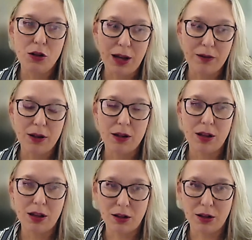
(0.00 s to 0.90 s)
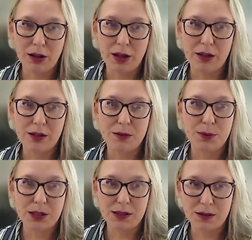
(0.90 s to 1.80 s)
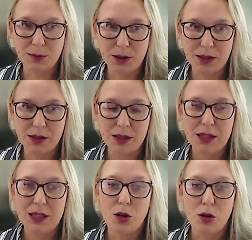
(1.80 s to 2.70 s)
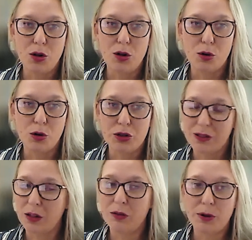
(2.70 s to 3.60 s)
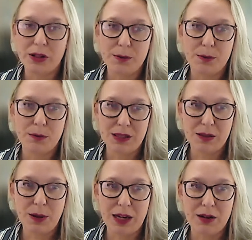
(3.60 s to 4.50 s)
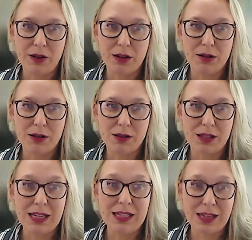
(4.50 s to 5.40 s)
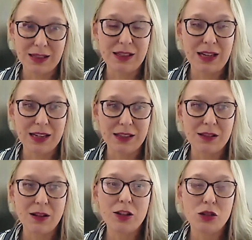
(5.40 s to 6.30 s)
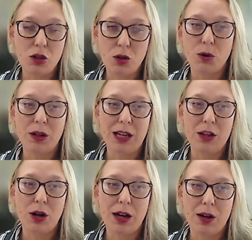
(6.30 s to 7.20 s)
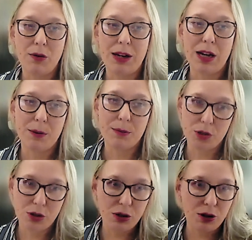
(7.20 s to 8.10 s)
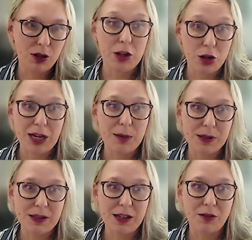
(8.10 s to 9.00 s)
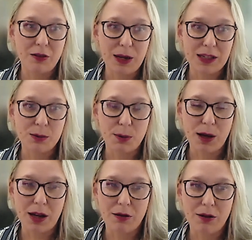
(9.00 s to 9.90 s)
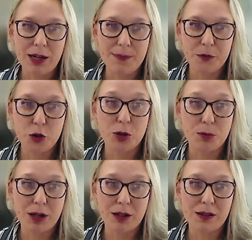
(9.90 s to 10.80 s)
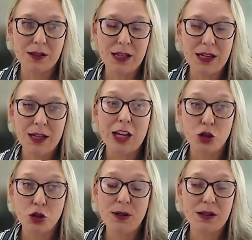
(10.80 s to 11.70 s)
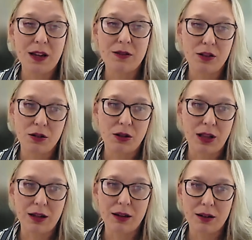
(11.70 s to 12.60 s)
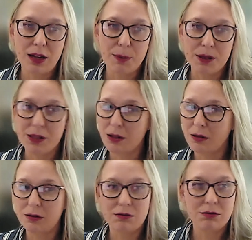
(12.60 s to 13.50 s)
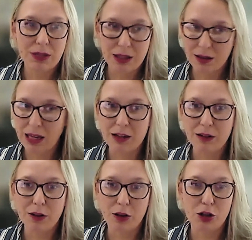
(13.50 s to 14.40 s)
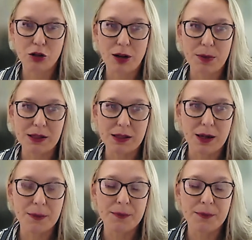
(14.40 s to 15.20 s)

you have a client, a participant who or yourself want to participate in vigorous intensity exercise, so you want to get your heart rate up to that 90% of maximum heart rate during pregnancy, it should be safe to do that up until near the end of the third trimester.